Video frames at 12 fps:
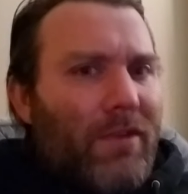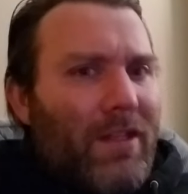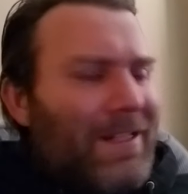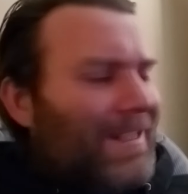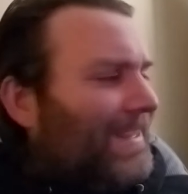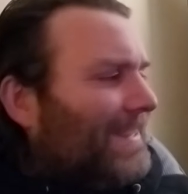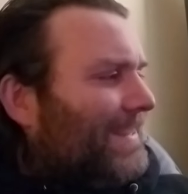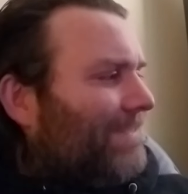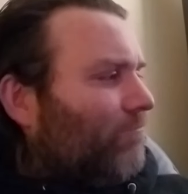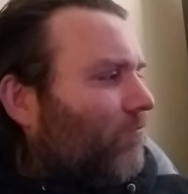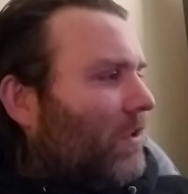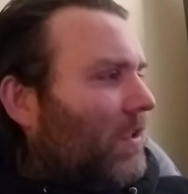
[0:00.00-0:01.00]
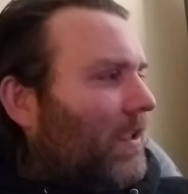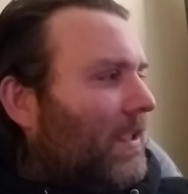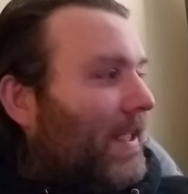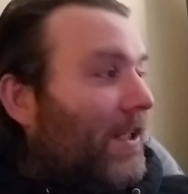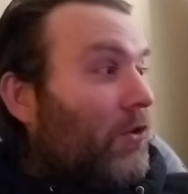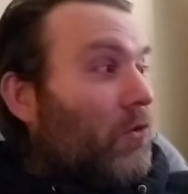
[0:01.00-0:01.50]
Uh,
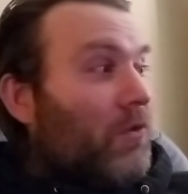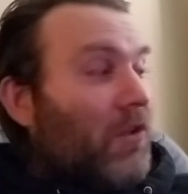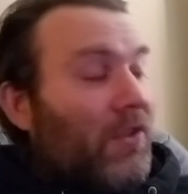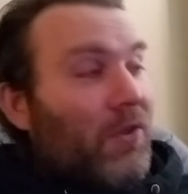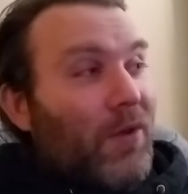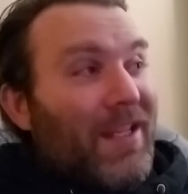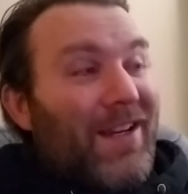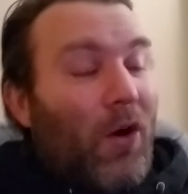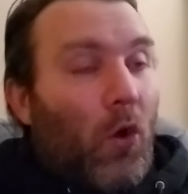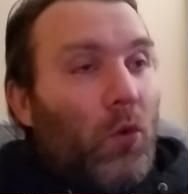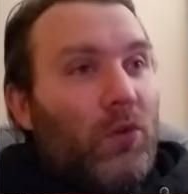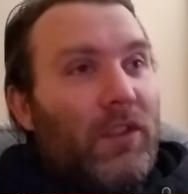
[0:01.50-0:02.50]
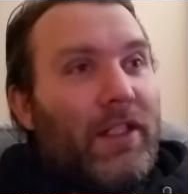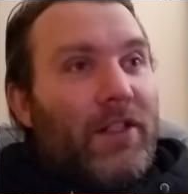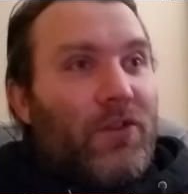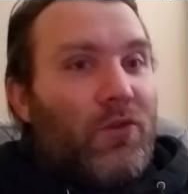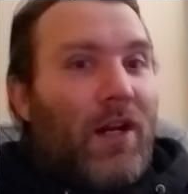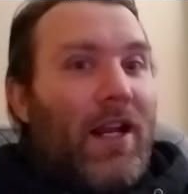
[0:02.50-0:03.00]
Garyx was also the only
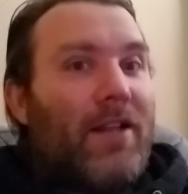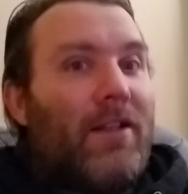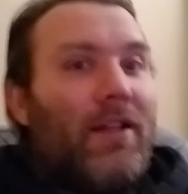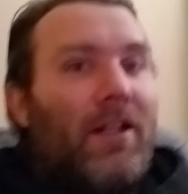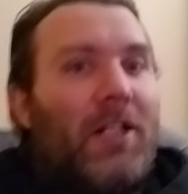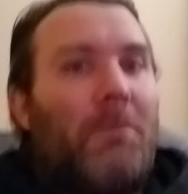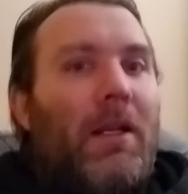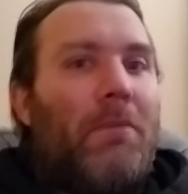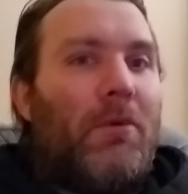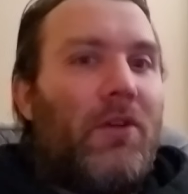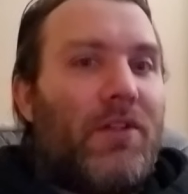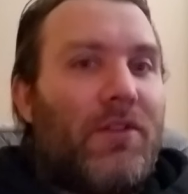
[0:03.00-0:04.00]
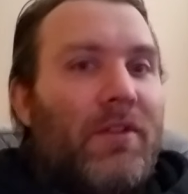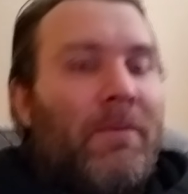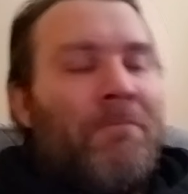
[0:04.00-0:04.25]
dragon god in my books.